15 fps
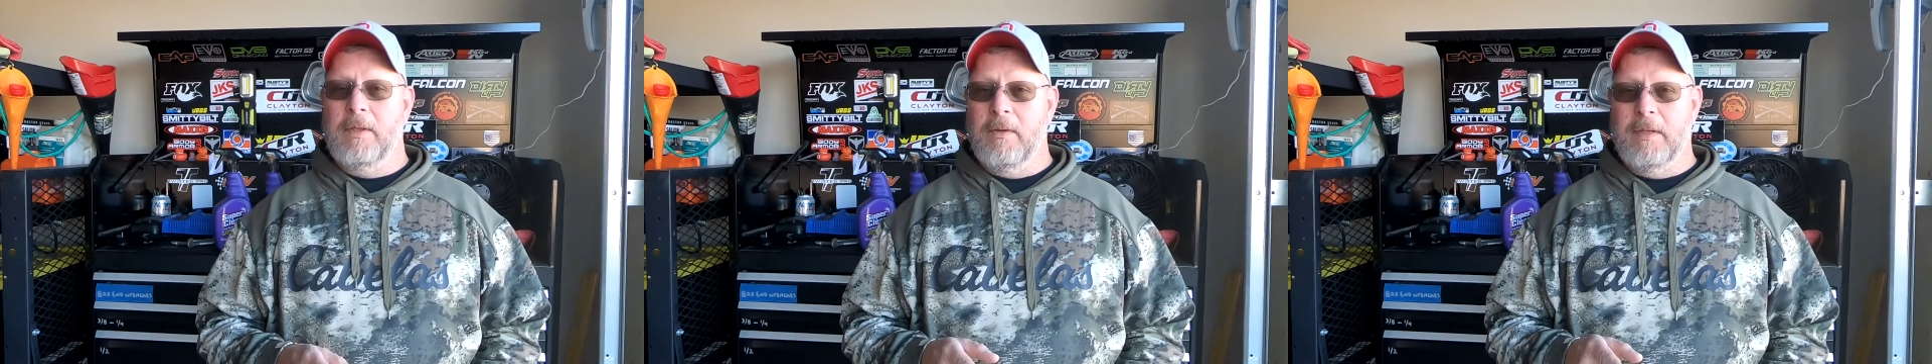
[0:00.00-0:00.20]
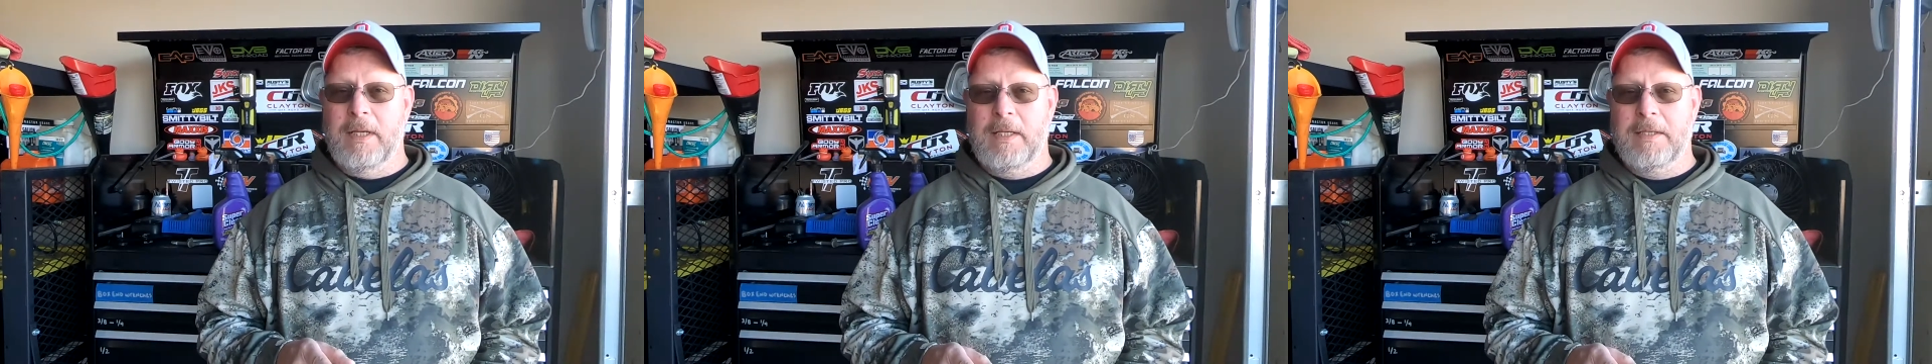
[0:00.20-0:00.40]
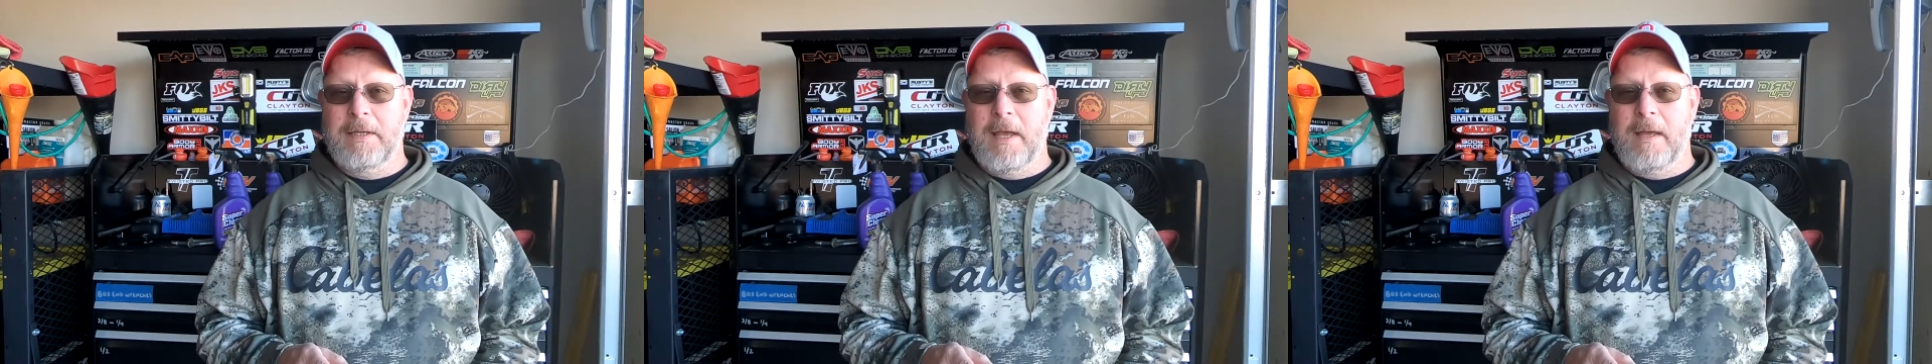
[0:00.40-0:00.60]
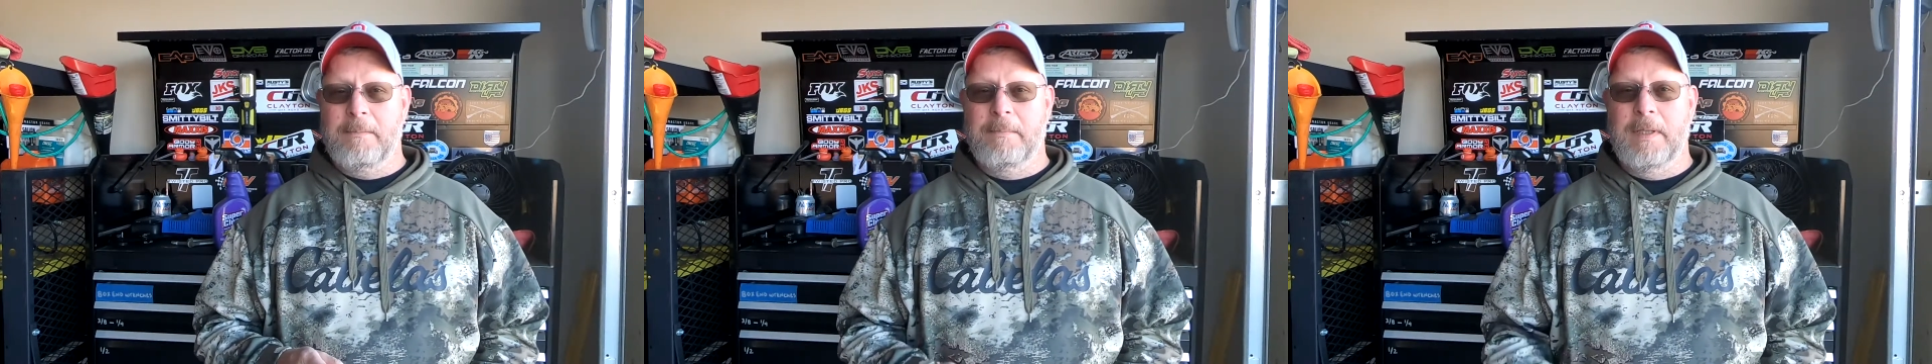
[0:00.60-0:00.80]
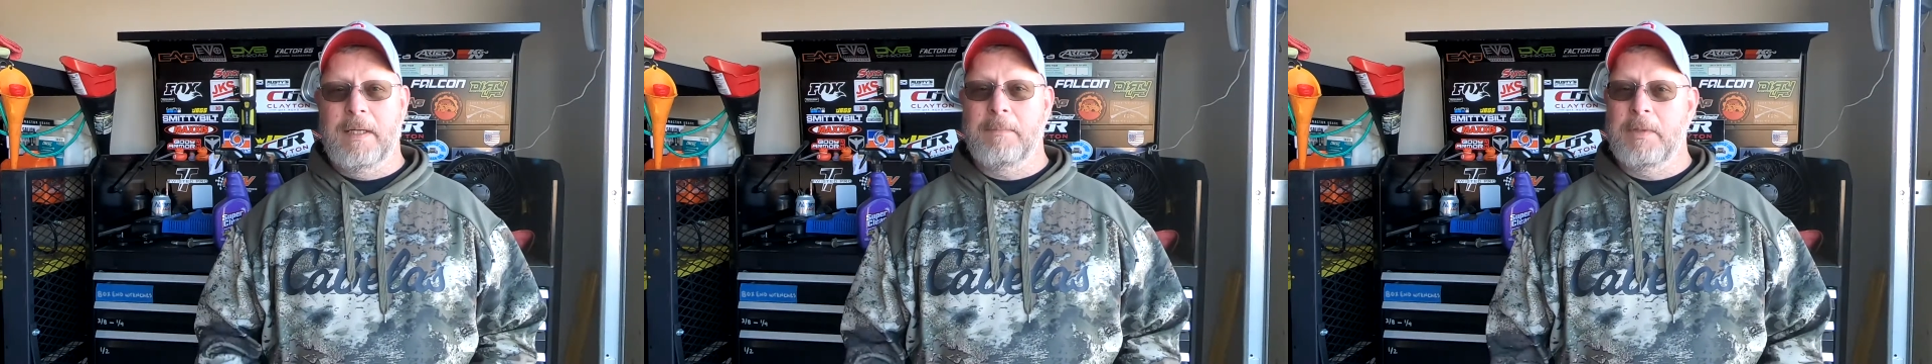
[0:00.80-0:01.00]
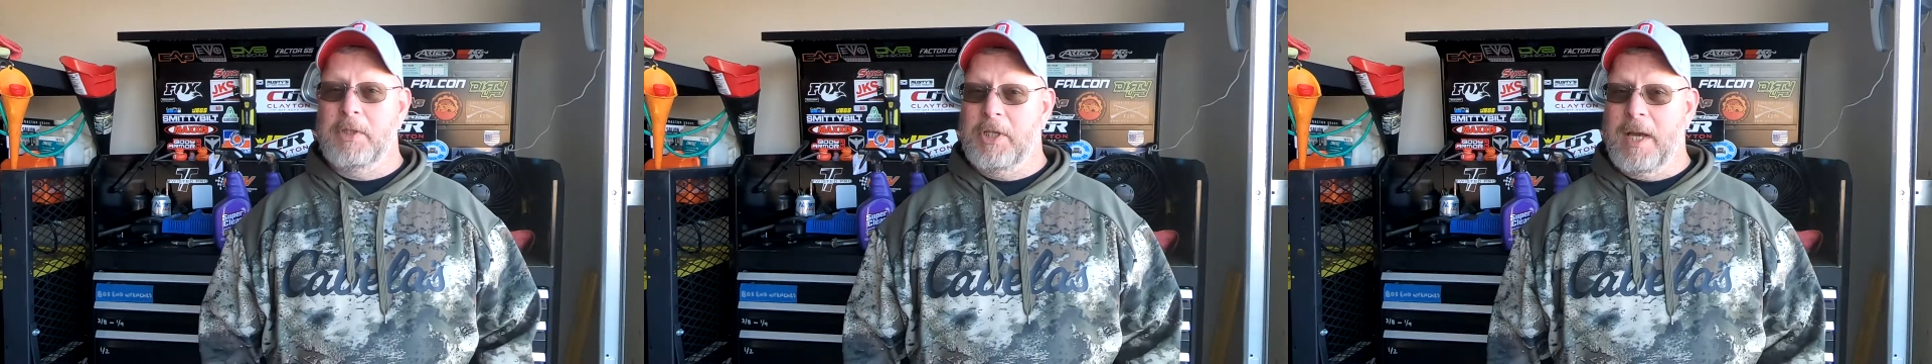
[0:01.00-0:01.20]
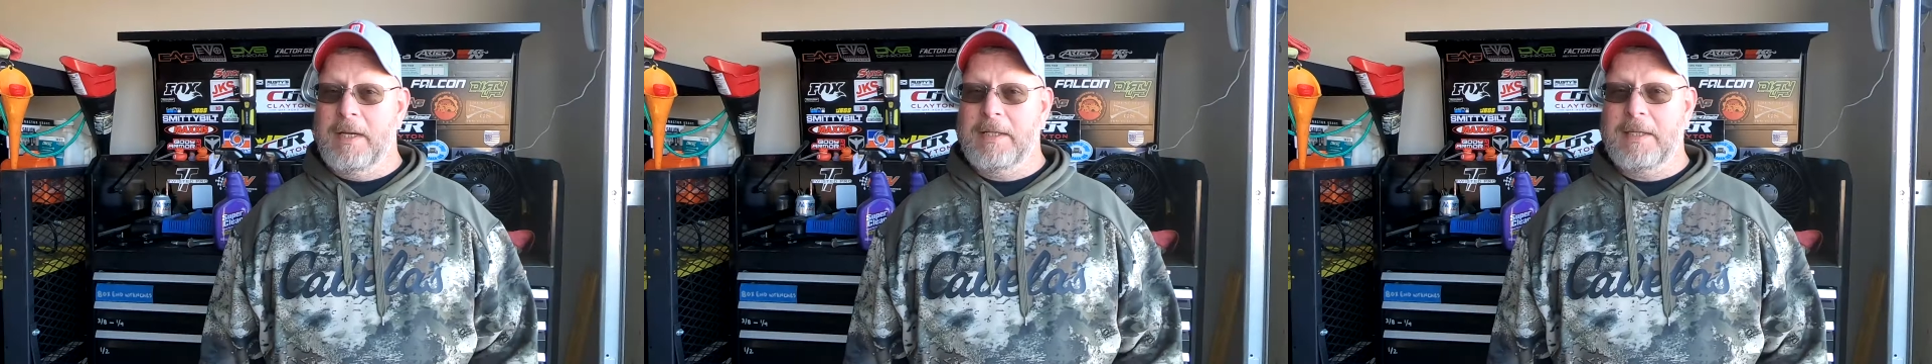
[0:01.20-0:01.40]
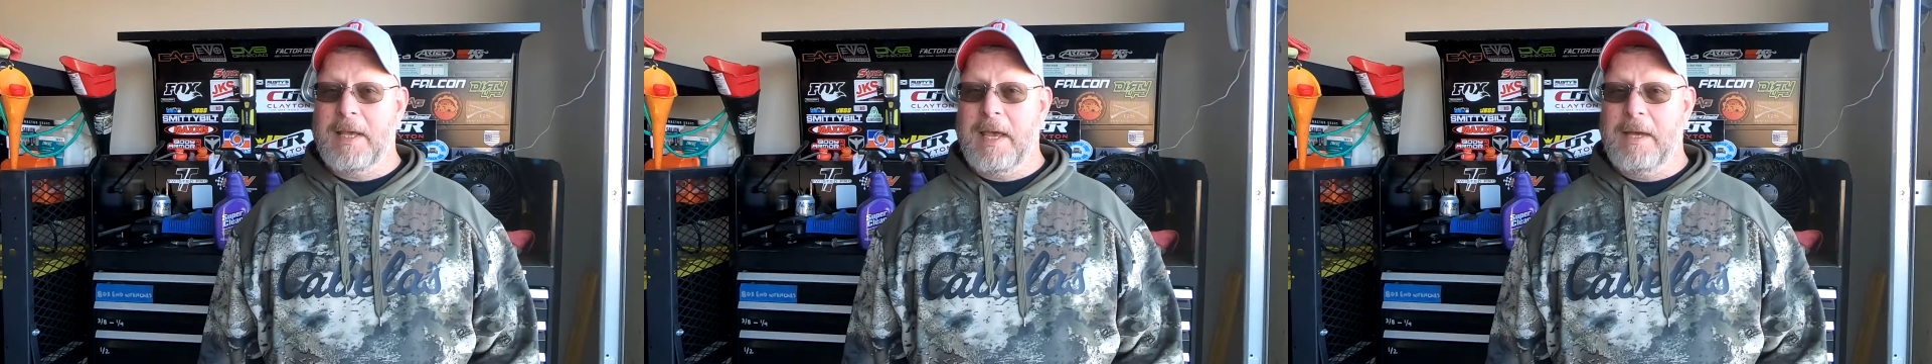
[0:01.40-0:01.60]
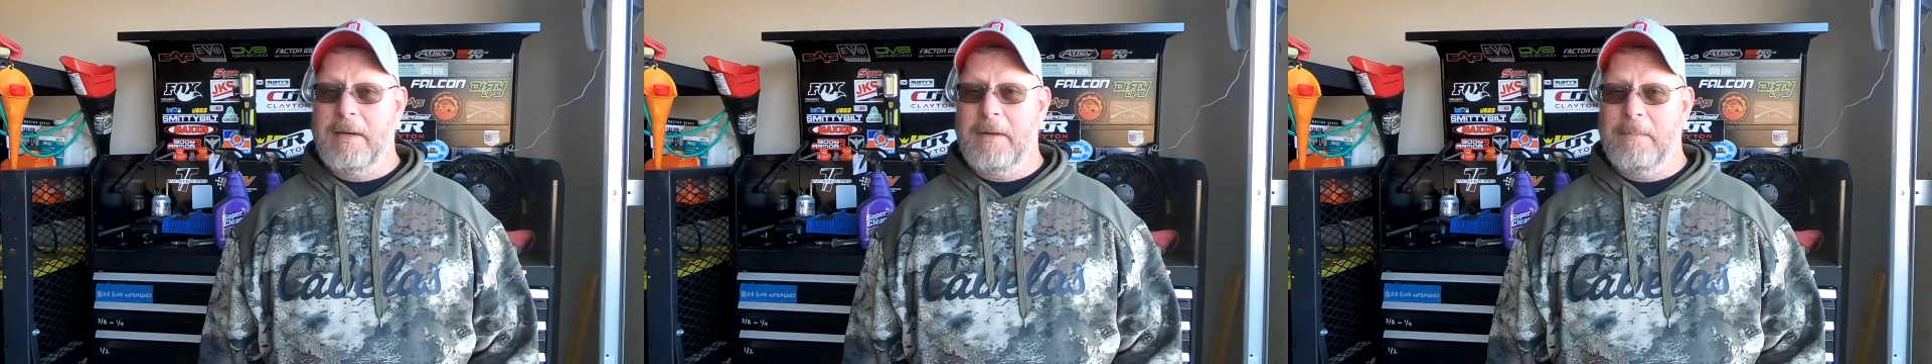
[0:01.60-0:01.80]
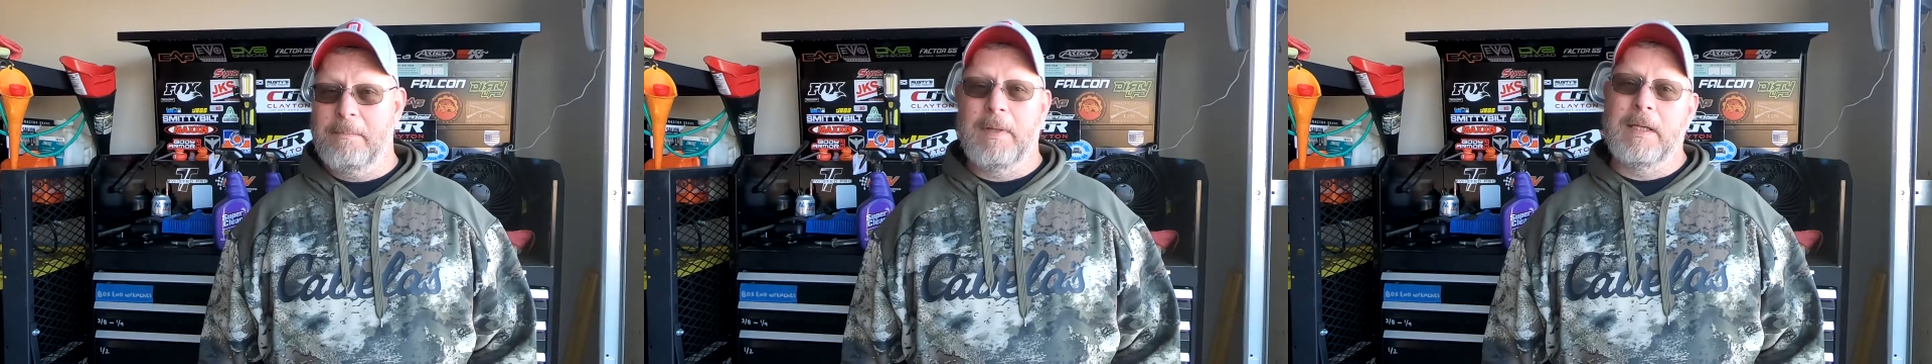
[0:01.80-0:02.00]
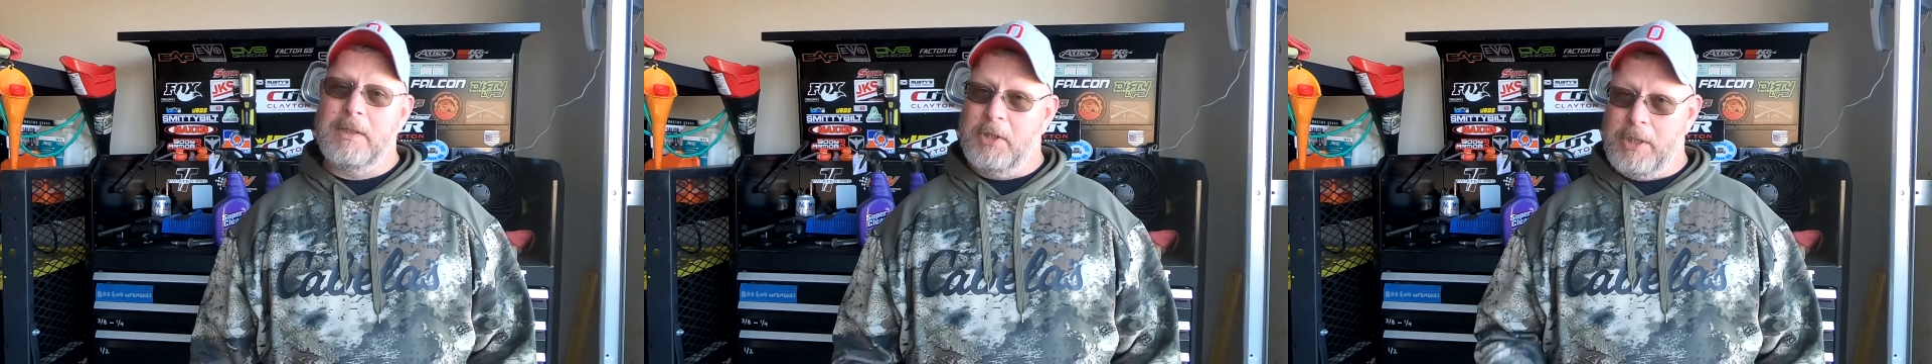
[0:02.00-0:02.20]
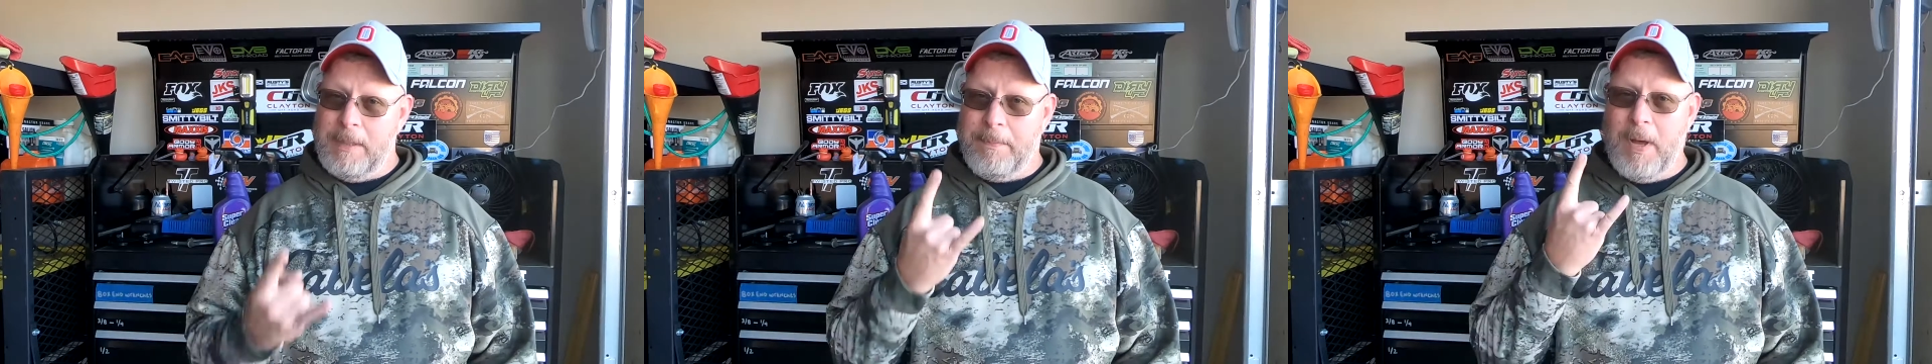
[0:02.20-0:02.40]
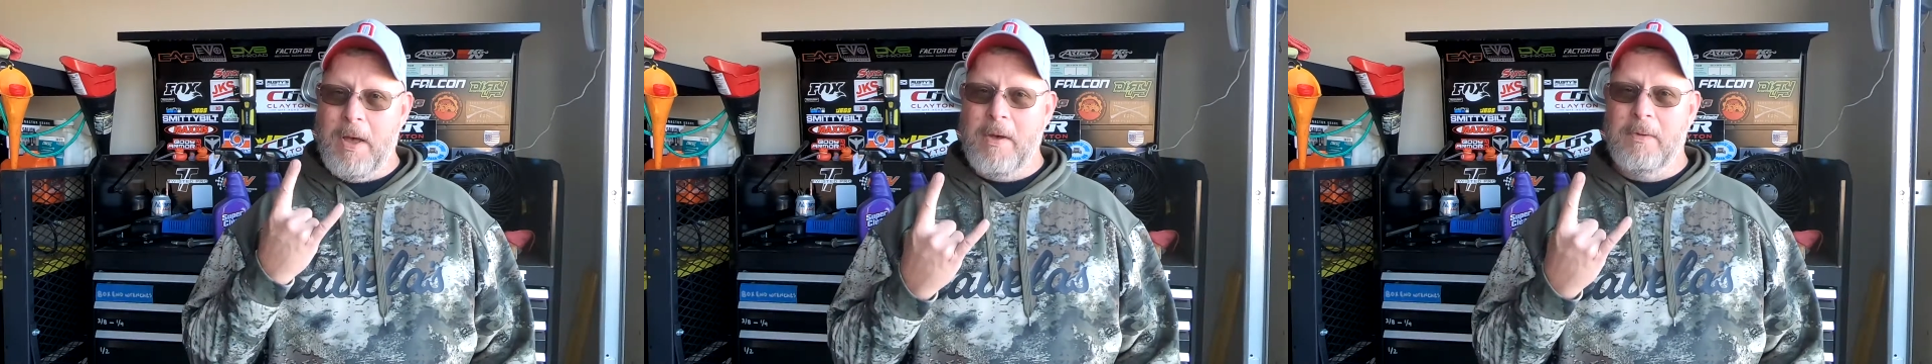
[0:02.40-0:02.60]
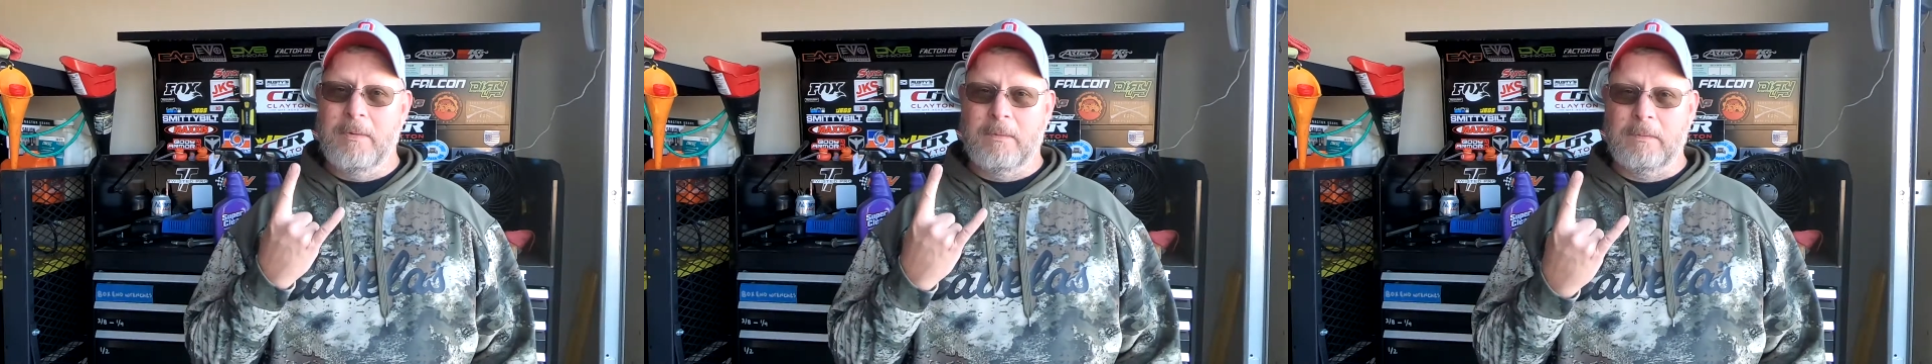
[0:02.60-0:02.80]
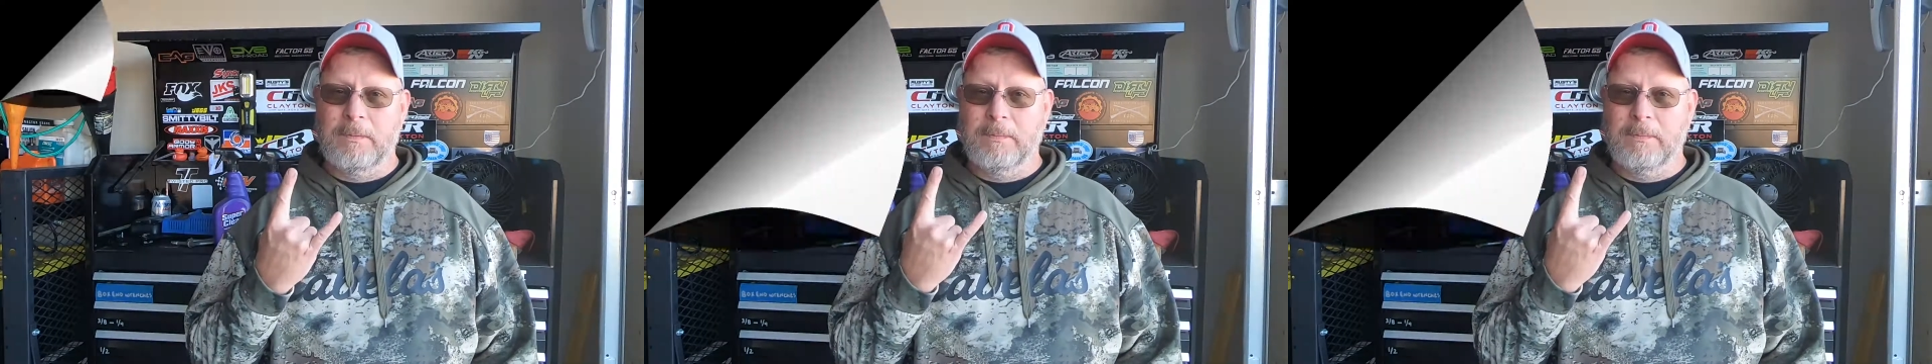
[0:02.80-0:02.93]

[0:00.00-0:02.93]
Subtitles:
Till the next time, keep the shiny side up and Jeep on.